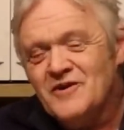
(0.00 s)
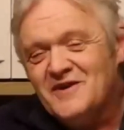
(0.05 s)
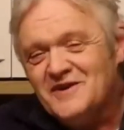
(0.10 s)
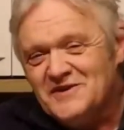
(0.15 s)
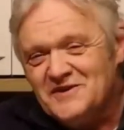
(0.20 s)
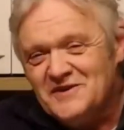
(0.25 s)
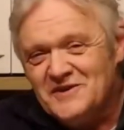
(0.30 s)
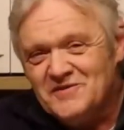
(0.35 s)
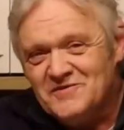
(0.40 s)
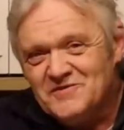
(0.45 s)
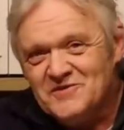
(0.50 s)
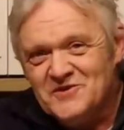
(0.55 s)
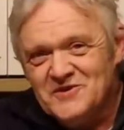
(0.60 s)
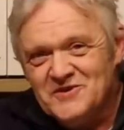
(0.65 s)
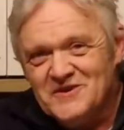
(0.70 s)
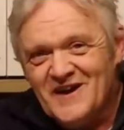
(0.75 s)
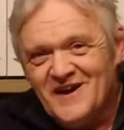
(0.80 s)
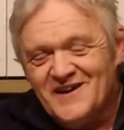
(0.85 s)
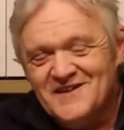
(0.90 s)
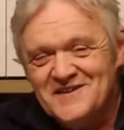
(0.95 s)
mother
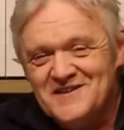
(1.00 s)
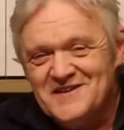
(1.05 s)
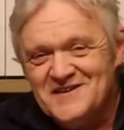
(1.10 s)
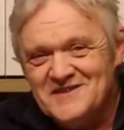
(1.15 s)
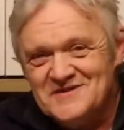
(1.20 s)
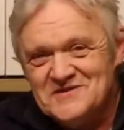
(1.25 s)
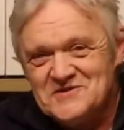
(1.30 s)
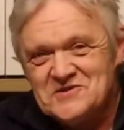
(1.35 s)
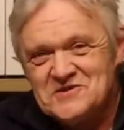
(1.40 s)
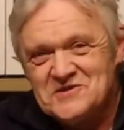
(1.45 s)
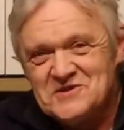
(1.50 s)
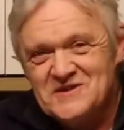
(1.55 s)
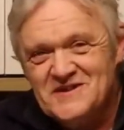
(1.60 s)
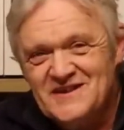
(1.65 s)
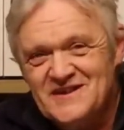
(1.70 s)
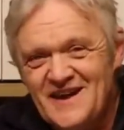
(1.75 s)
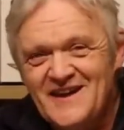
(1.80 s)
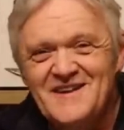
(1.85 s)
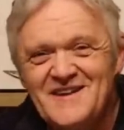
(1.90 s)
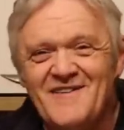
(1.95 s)
of good
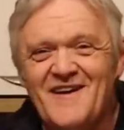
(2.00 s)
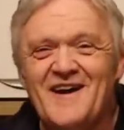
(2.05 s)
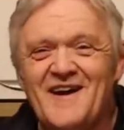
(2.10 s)
ideas.